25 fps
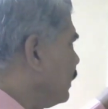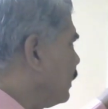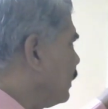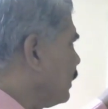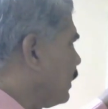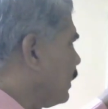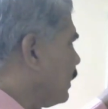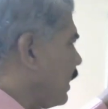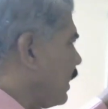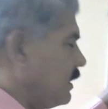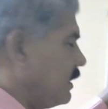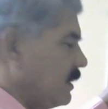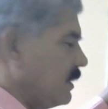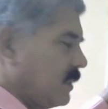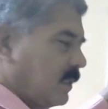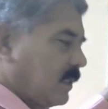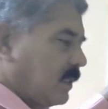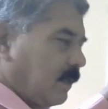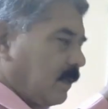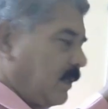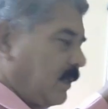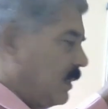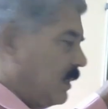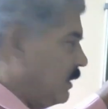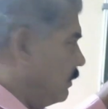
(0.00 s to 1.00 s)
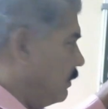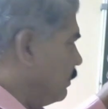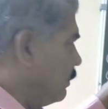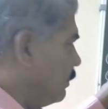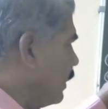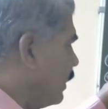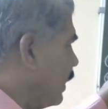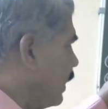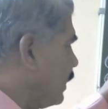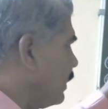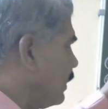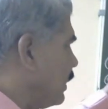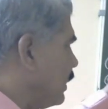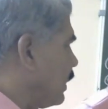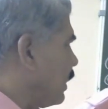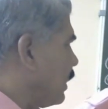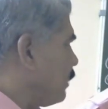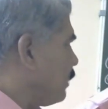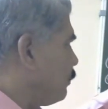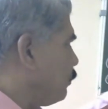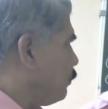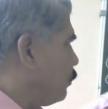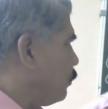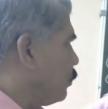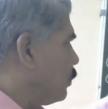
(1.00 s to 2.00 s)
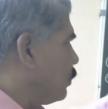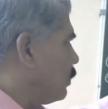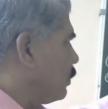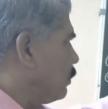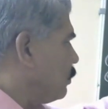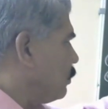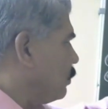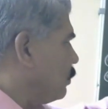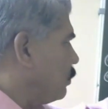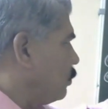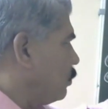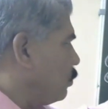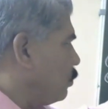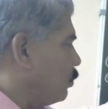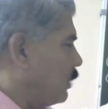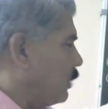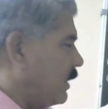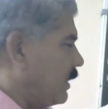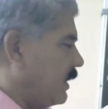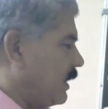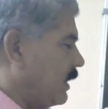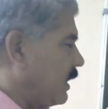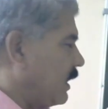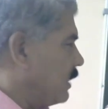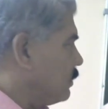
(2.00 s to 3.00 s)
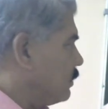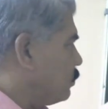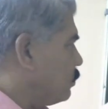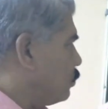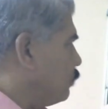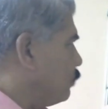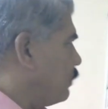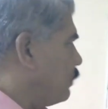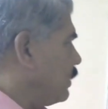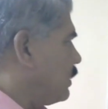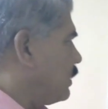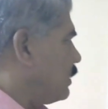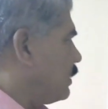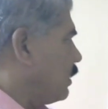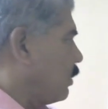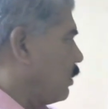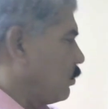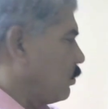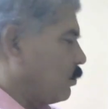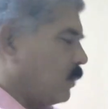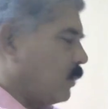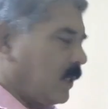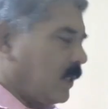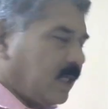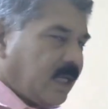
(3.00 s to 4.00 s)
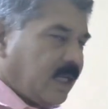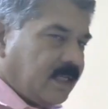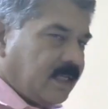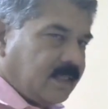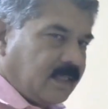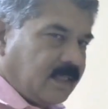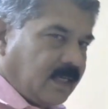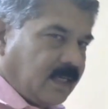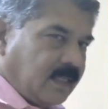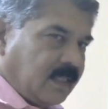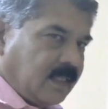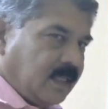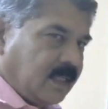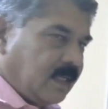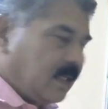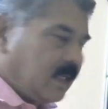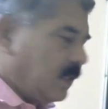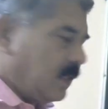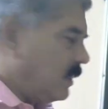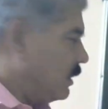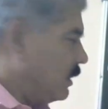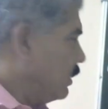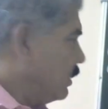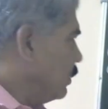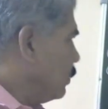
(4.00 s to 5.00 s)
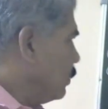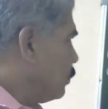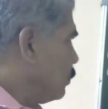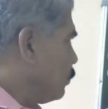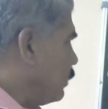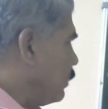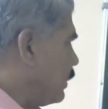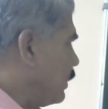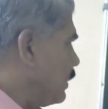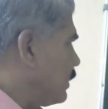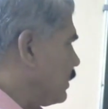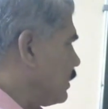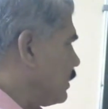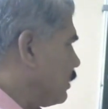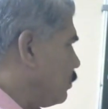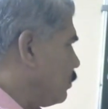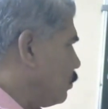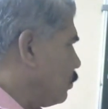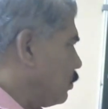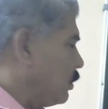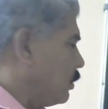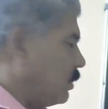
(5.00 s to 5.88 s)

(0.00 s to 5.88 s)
line is coming and there are four load areas to which outgoing lines are there. So it is a node